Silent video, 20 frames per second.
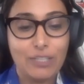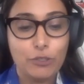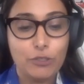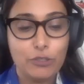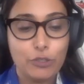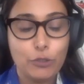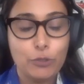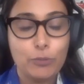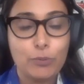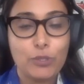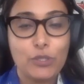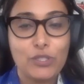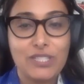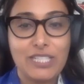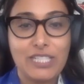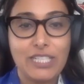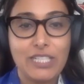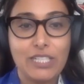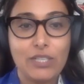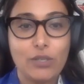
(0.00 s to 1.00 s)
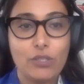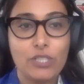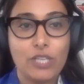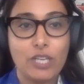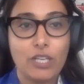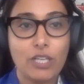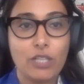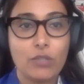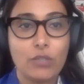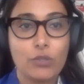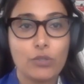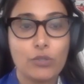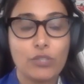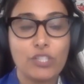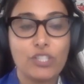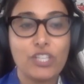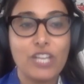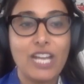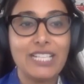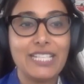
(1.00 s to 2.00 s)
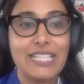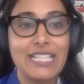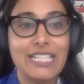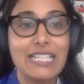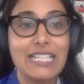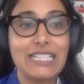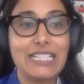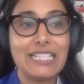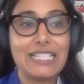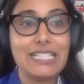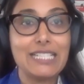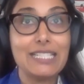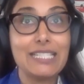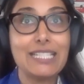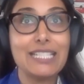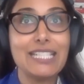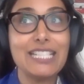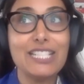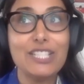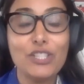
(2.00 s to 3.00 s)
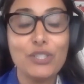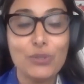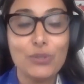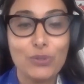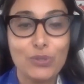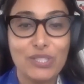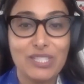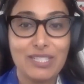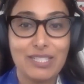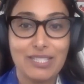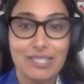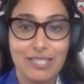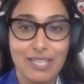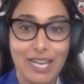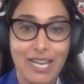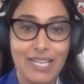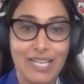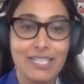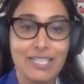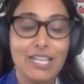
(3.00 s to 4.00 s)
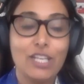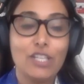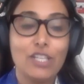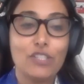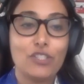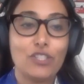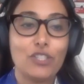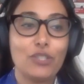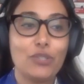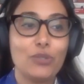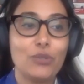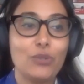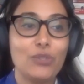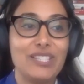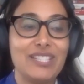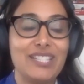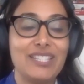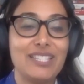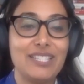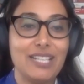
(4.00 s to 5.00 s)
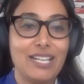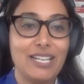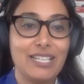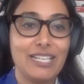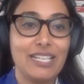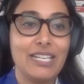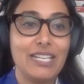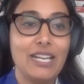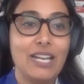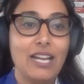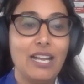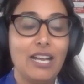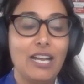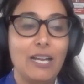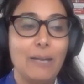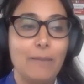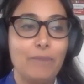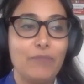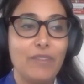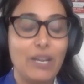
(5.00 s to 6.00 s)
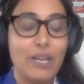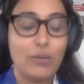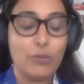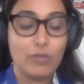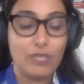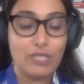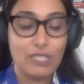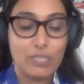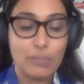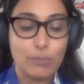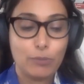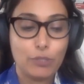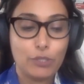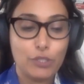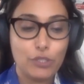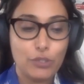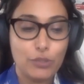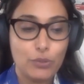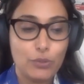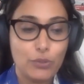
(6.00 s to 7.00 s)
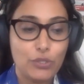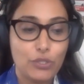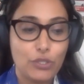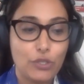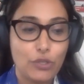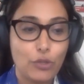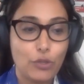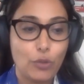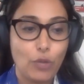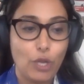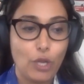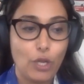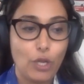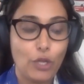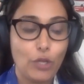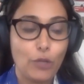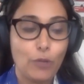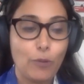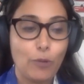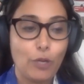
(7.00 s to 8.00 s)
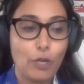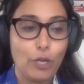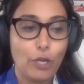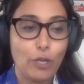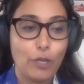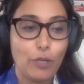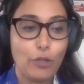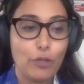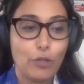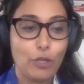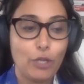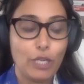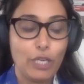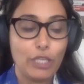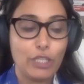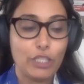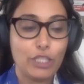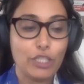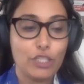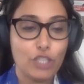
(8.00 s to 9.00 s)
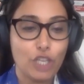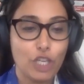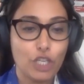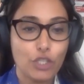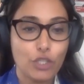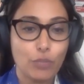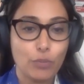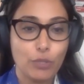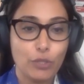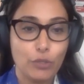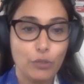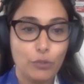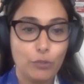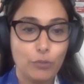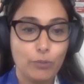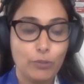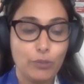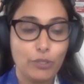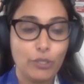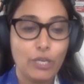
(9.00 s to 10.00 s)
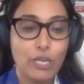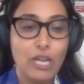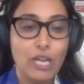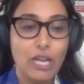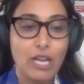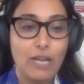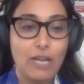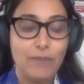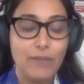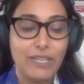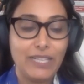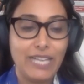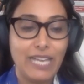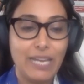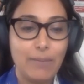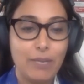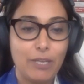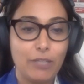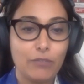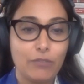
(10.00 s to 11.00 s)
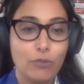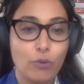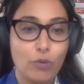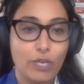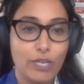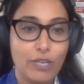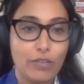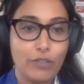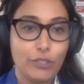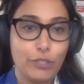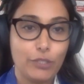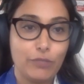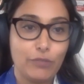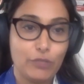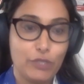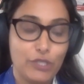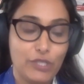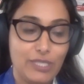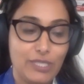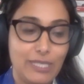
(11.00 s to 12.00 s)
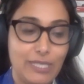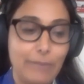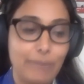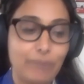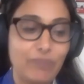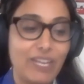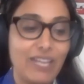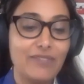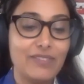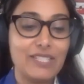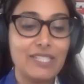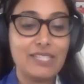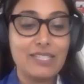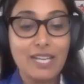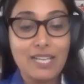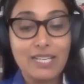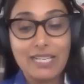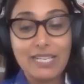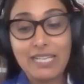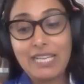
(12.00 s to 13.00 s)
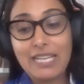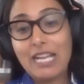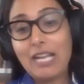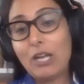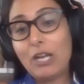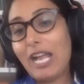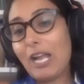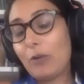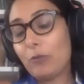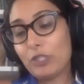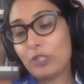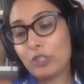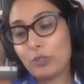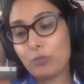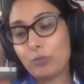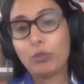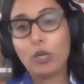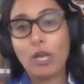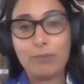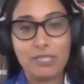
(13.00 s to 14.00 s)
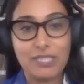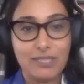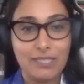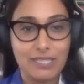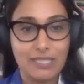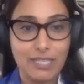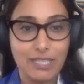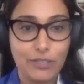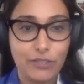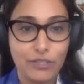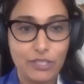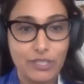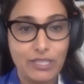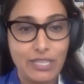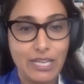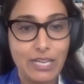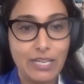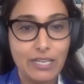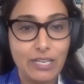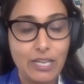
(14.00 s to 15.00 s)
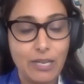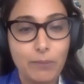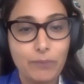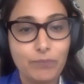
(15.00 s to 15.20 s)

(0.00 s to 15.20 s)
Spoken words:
Uber CEO Dara Khosrowshahi continues to cite to the study that was produced in conjunction with Uber that came out of Cornell University. And the study, which prompted this letter that